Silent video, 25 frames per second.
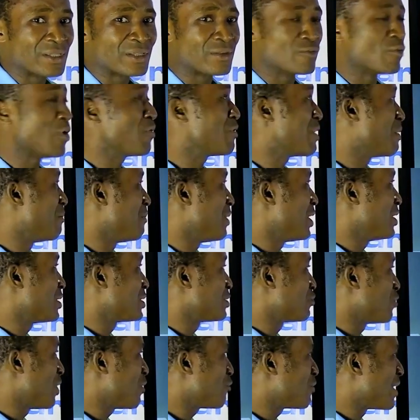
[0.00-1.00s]
When
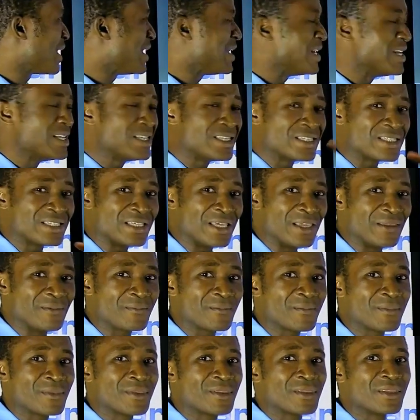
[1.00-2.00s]
we're
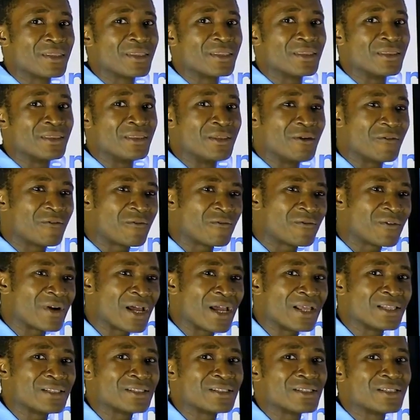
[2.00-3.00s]
listing
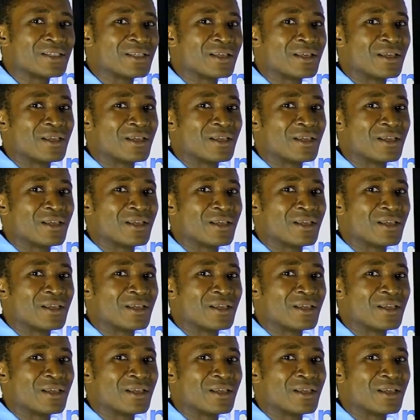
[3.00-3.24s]
different